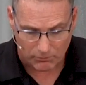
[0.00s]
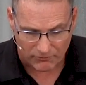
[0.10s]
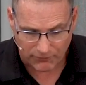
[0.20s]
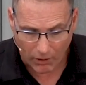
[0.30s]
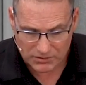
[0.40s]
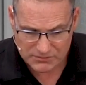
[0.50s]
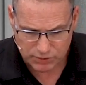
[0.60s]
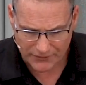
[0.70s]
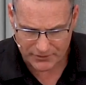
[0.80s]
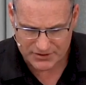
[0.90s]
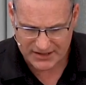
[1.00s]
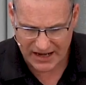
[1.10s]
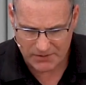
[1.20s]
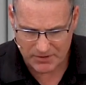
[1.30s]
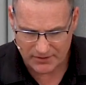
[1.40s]
False brothers
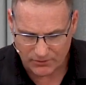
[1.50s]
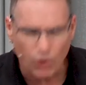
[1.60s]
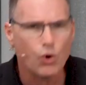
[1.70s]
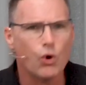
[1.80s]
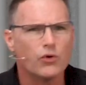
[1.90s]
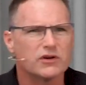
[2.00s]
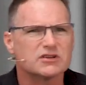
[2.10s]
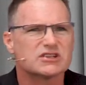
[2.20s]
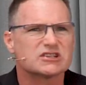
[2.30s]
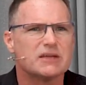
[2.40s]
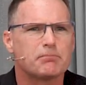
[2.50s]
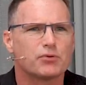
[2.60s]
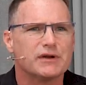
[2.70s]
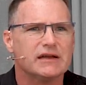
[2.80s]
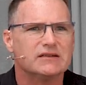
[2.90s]
came in. Oh, they're
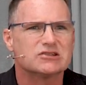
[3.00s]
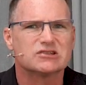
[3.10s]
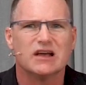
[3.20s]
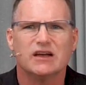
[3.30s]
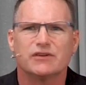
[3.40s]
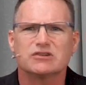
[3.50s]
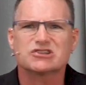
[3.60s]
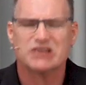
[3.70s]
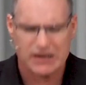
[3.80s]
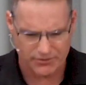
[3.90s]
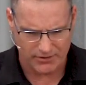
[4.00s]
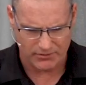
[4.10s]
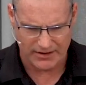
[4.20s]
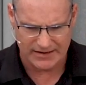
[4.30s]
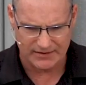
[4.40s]
slippery and they're secret,
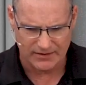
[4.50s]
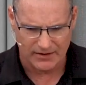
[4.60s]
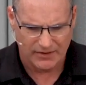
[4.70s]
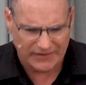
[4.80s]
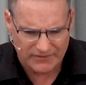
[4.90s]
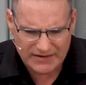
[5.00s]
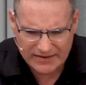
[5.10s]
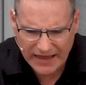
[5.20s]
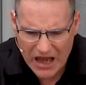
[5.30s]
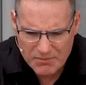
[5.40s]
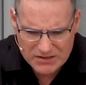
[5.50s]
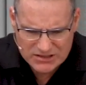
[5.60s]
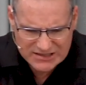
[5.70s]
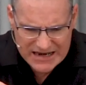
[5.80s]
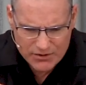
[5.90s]
right? They, they came in
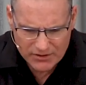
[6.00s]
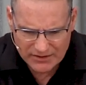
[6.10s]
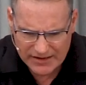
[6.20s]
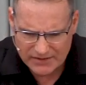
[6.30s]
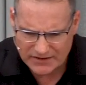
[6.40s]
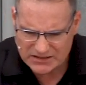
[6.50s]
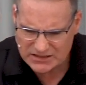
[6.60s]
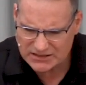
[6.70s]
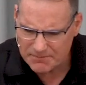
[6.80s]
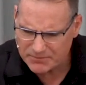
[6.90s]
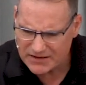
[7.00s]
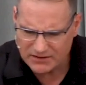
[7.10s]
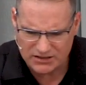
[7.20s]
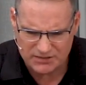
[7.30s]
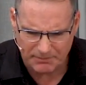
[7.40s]
secretly and they slipped in
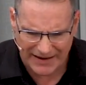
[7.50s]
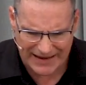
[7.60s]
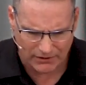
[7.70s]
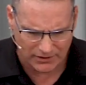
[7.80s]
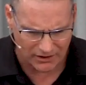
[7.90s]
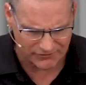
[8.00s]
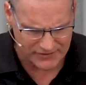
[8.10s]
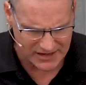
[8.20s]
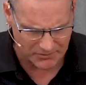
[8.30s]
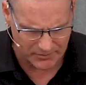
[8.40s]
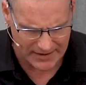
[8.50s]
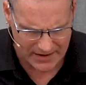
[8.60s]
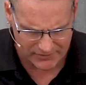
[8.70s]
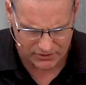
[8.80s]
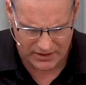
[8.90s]
to spy out our freedom that we
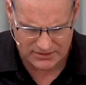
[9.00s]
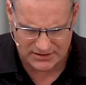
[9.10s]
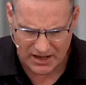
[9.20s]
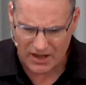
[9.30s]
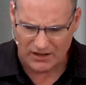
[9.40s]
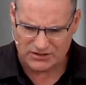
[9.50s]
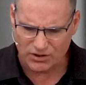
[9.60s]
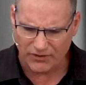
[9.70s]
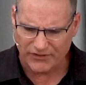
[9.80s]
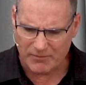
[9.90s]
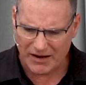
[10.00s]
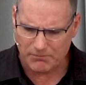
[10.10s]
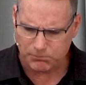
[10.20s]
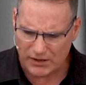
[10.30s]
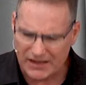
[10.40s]
have in Christ so that they
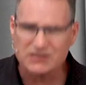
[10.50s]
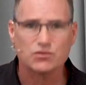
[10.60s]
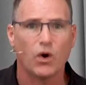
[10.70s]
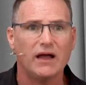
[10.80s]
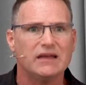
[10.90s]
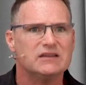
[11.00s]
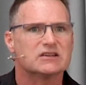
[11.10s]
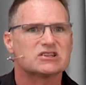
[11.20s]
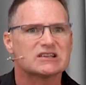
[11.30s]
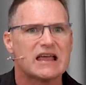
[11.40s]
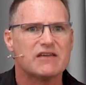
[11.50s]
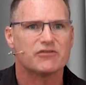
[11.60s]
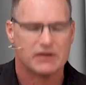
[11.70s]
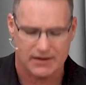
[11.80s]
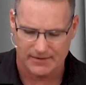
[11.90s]
might bring us what? Into
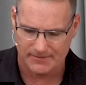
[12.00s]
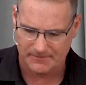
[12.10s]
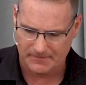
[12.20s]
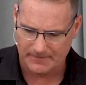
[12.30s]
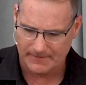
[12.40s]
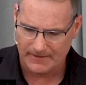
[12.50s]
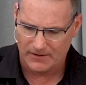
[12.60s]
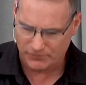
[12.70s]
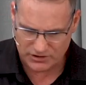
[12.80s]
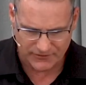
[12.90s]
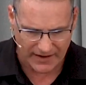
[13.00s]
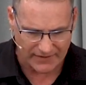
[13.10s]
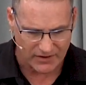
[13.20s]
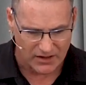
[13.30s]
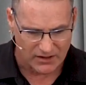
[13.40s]
slavery. Verse 5